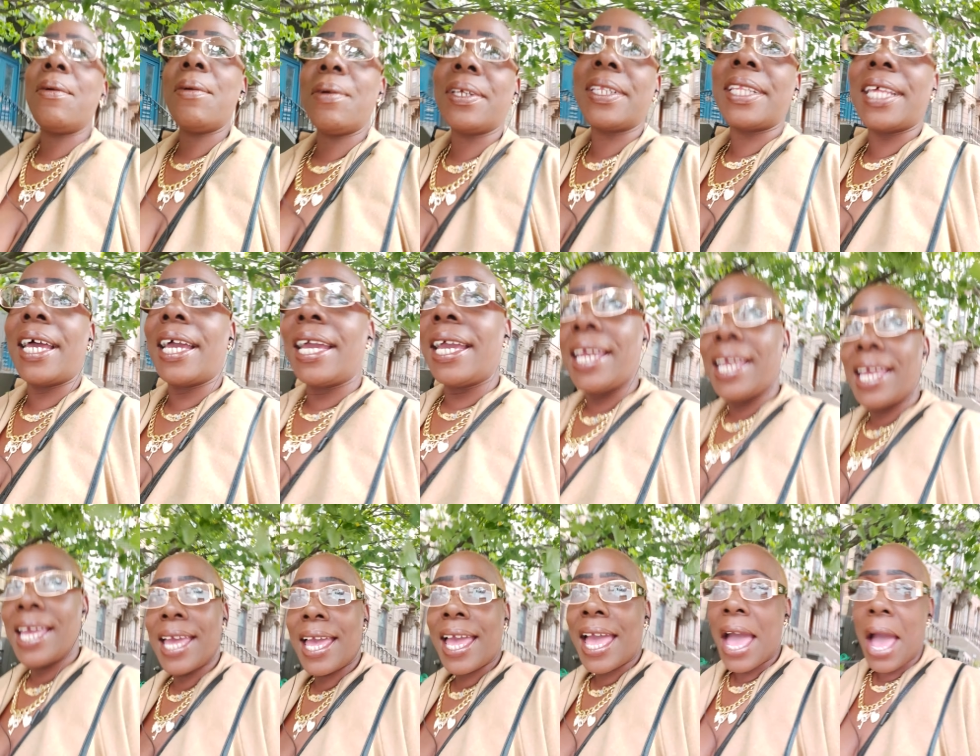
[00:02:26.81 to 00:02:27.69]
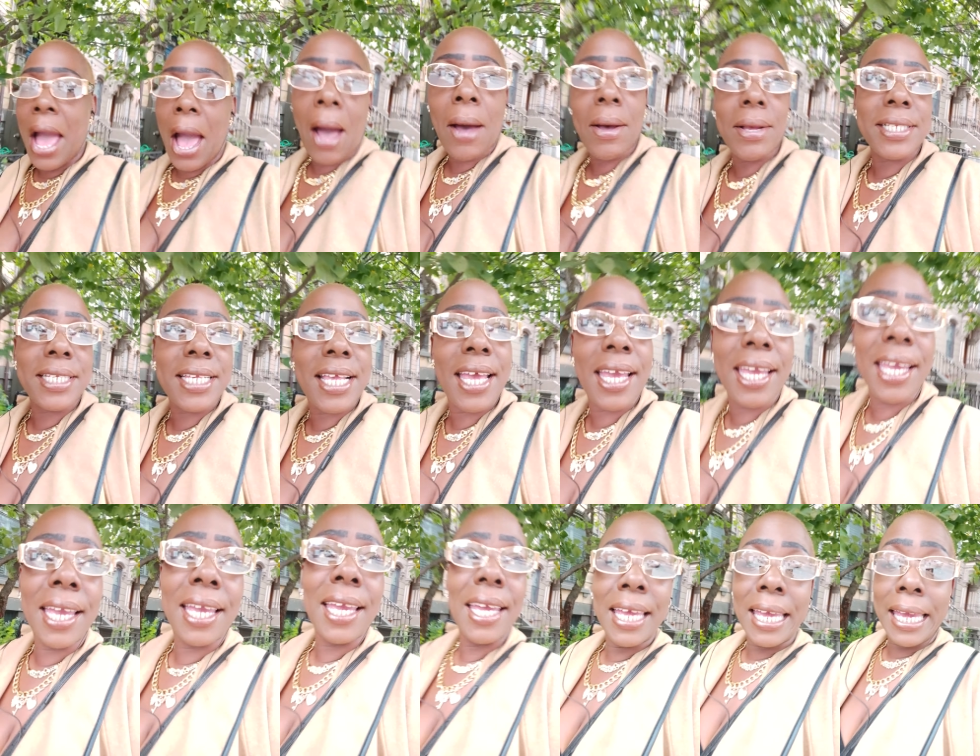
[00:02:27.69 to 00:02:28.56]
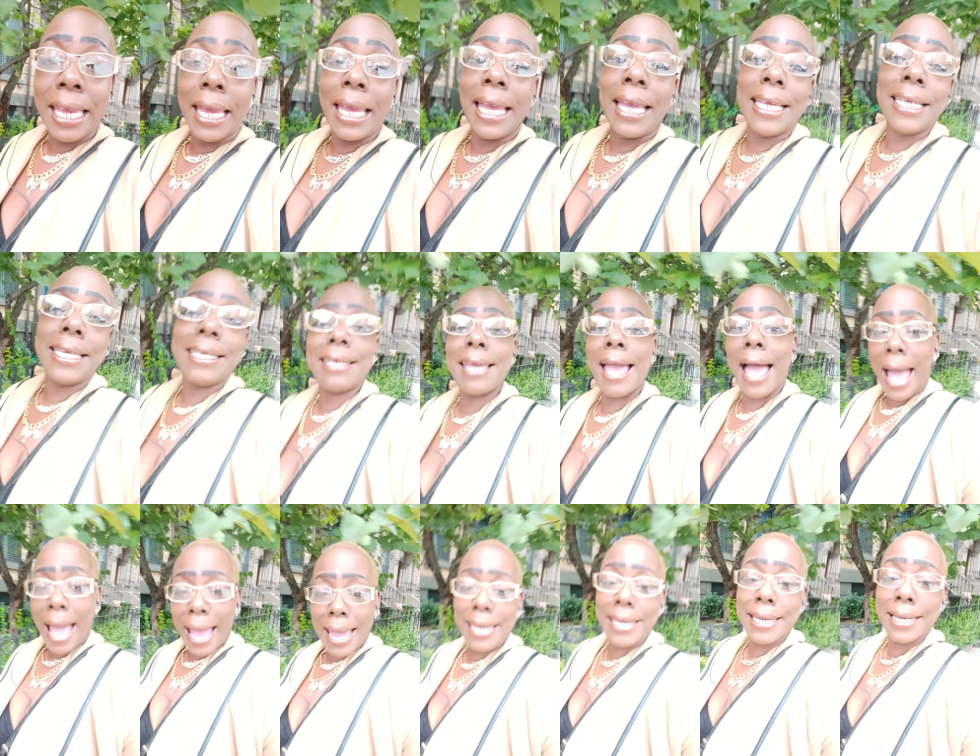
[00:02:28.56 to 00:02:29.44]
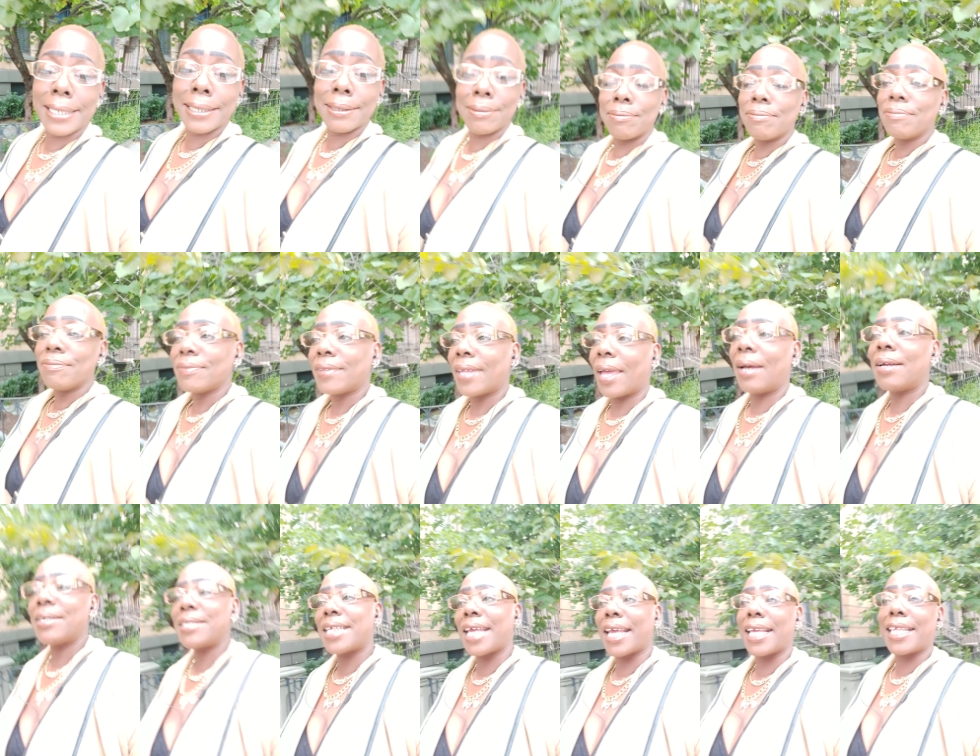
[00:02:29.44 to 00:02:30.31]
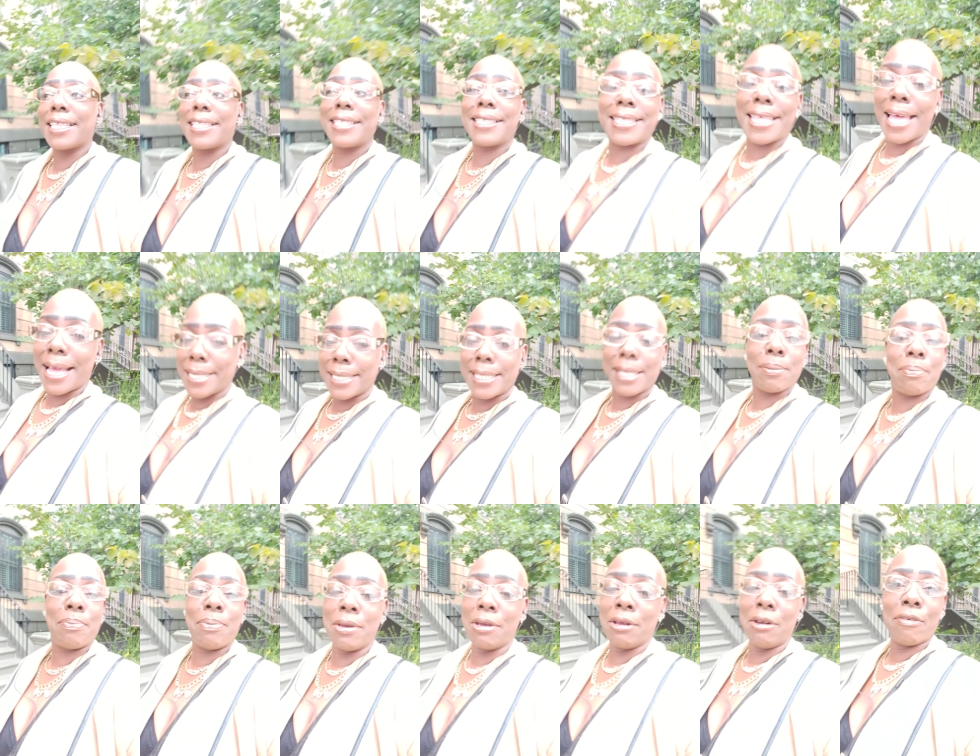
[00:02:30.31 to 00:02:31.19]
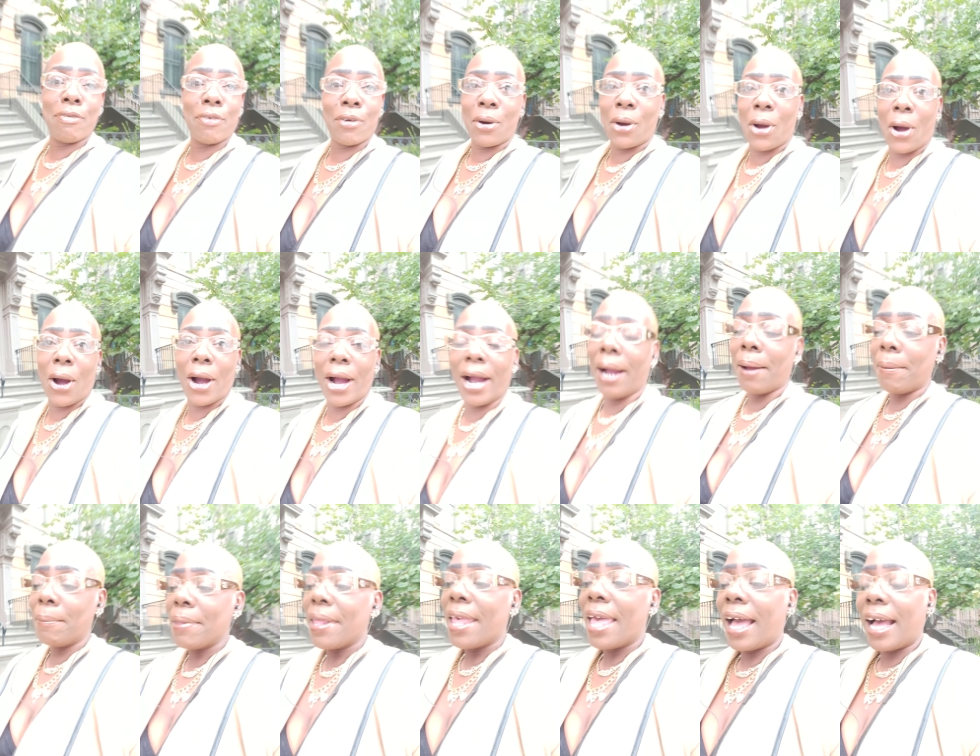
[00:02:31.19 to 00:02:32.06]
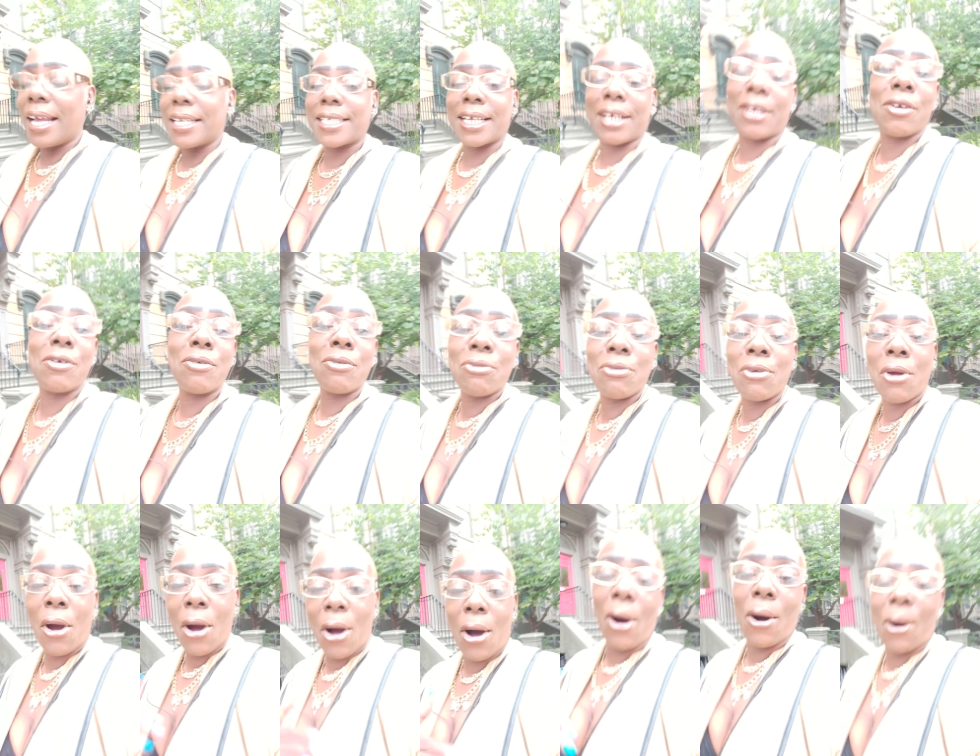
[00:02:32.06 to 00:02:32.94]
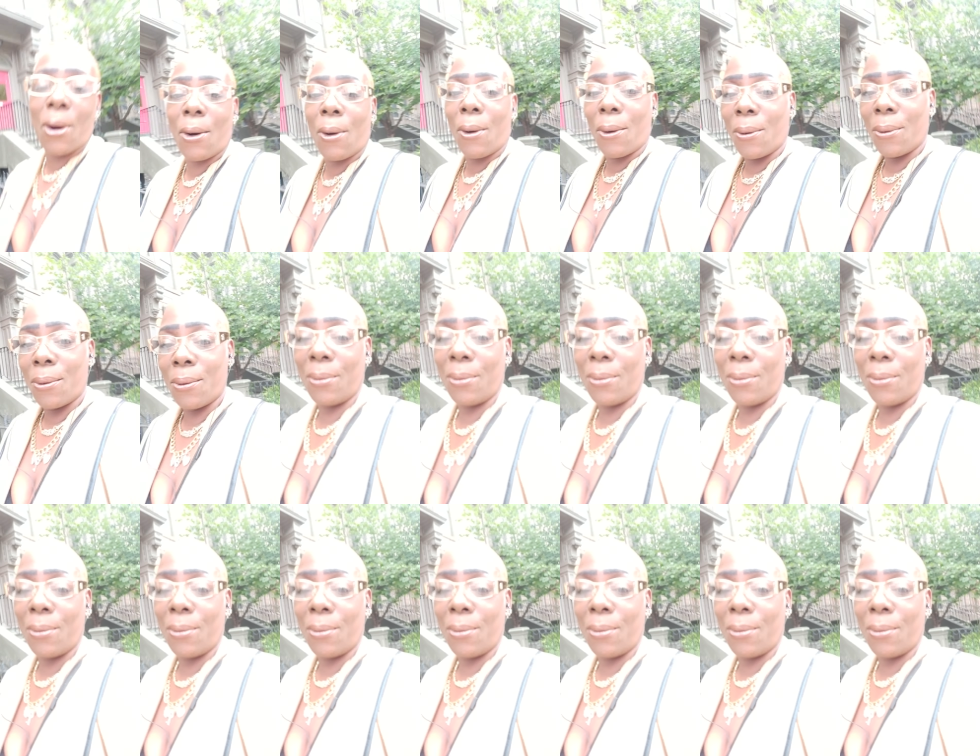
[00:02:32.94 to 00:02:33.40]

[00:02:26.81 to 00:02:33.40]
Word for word: we were like, I was like, yeah, yeah. I was like, that's a beautiful car. I was like, you know.